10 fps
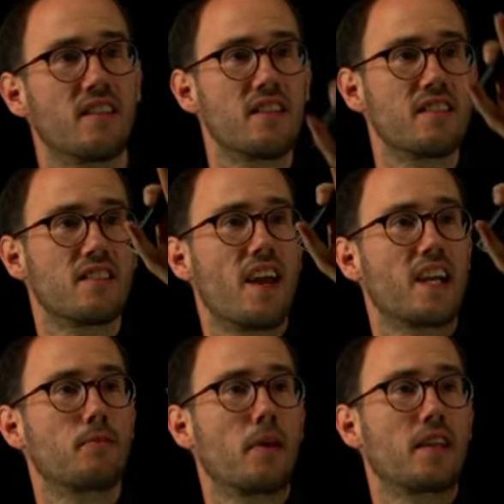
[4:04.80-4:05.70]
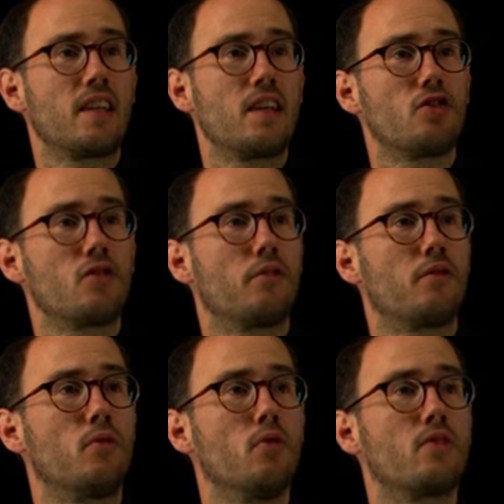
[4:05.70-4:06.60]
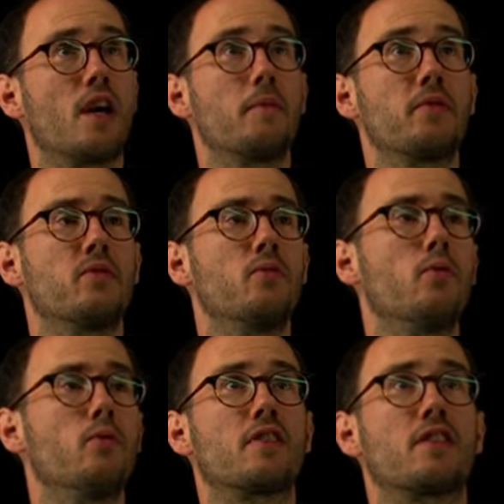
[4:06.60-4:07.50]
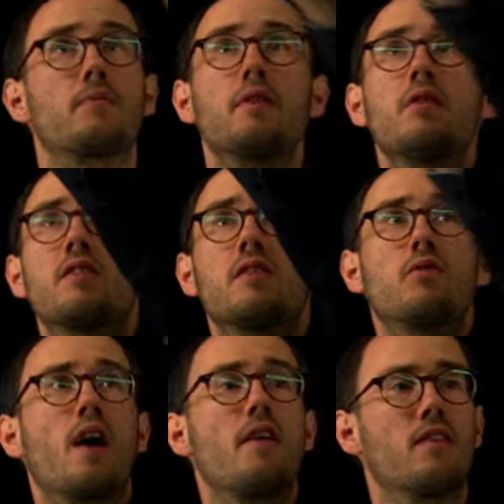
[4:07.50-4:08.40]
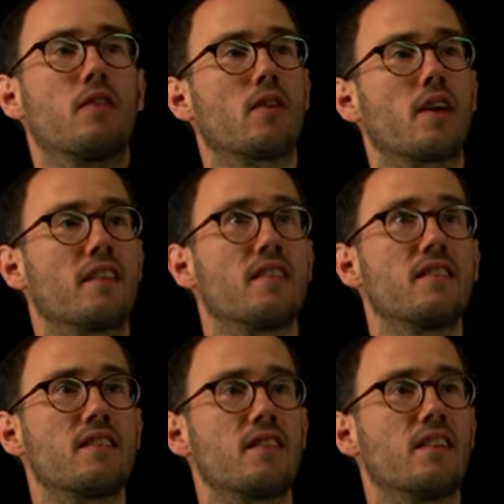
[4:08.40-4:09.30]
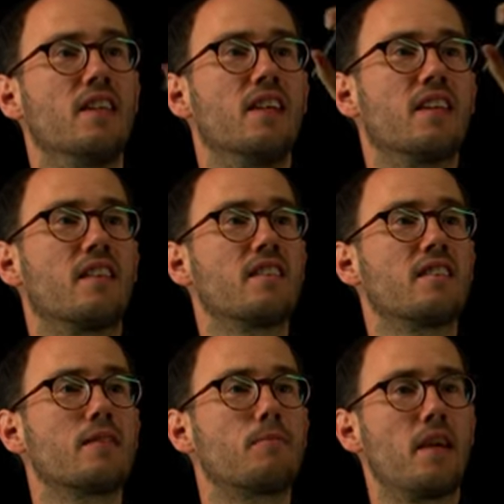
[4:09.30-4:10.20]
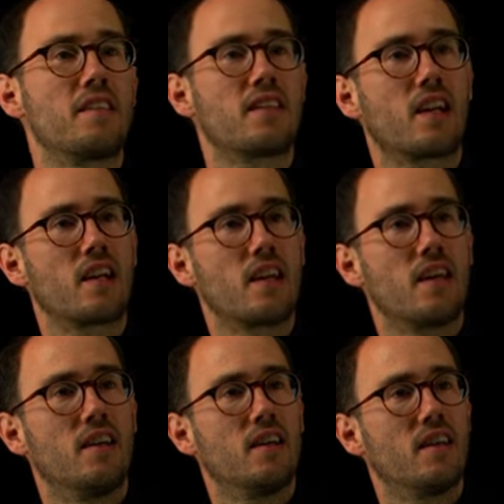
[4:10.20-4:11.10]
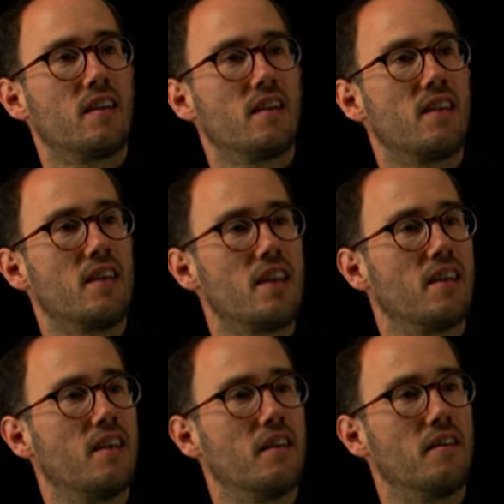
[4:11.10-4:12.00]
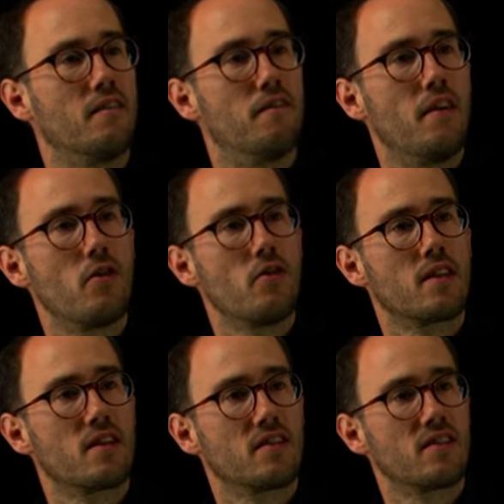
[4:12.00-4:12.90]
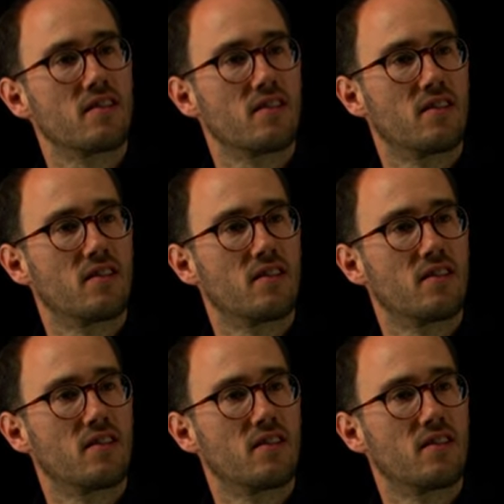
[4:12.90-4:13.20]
this expectation of nu times nu transpose, if we have a look at this here, this is basically the variance